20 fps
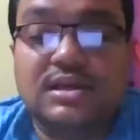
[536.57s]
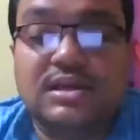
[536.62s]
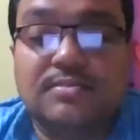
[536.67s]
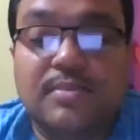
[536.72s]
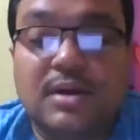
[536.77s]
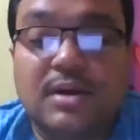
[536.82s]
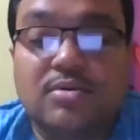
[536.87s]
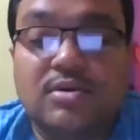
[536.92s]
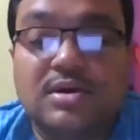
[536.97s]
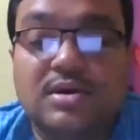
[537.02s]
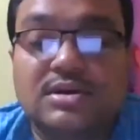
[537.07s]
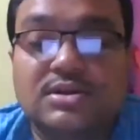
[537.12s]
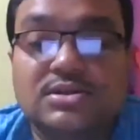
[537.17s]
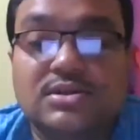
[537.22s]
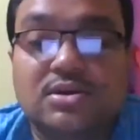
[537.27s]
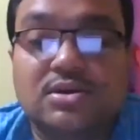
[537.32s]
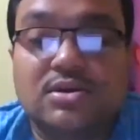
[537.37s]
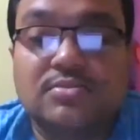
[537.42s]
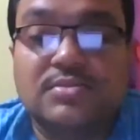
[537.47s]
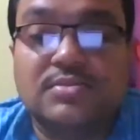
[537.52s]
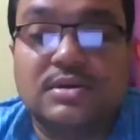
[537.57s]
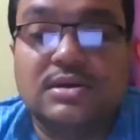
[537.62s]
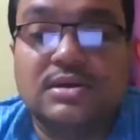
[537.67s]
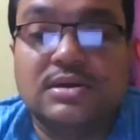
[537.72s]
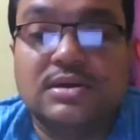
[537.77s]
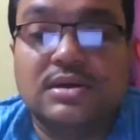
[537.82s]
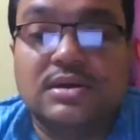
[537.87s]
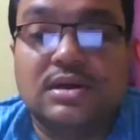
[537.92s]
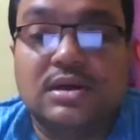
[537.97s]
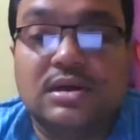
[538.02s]
powers of
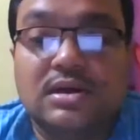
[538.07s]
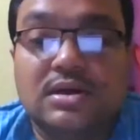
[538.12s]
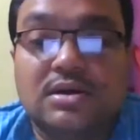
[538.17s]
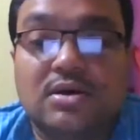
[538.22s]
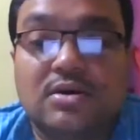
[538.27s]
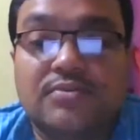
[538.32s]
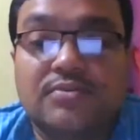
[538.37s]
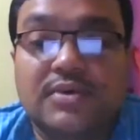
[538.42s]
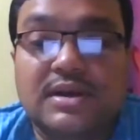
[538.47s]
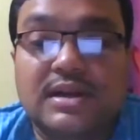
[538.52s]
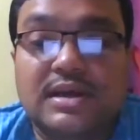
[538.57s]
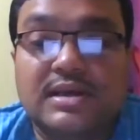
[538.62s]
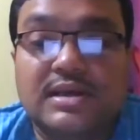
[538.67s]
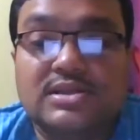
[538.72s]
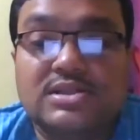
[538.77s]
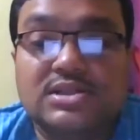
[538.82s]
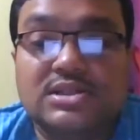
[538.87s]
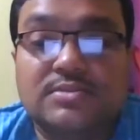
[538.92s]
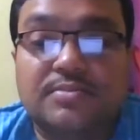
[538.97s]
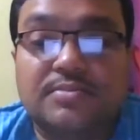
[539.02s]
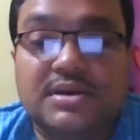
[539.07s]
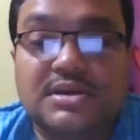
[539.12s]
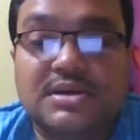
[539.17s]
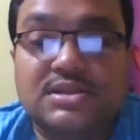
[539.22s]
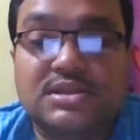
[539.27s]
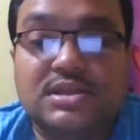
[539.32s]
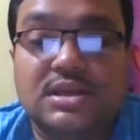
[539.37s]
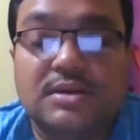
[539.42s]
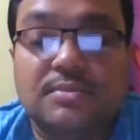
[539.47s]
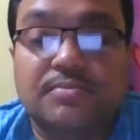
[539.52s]
an aged
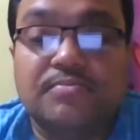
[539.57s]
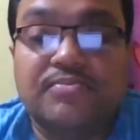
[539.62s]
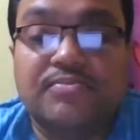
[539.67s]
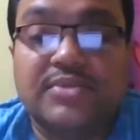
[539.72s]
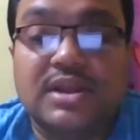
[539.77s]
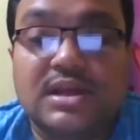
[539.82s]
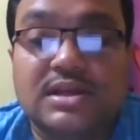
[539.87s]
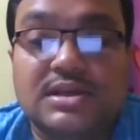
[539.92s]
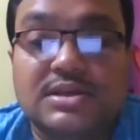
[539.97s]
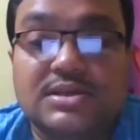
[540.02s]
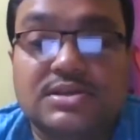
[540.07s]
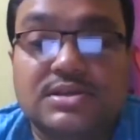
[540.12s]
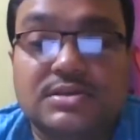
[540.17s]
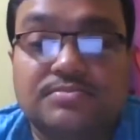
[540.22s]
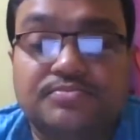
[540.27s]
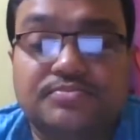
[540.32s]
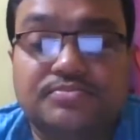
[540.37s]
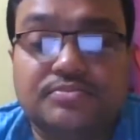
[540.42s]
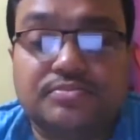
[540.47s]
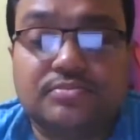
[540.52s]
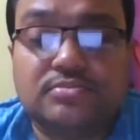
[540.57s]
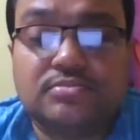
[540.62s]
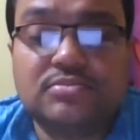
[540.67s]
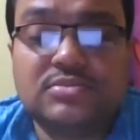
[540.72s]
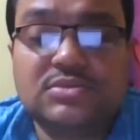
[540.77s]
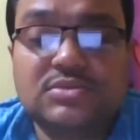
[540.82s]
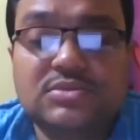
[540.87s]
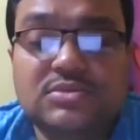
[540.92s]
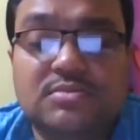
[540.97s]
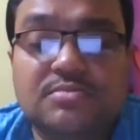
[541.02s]
person is
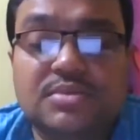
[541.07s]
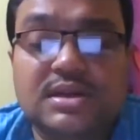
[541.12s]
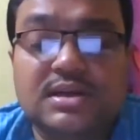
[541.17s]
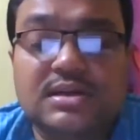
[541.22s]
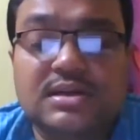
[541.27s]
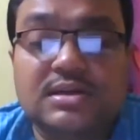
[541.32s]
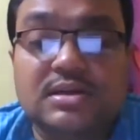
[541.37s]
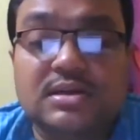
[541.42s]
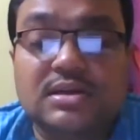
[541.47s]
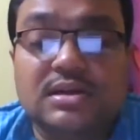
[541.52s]
being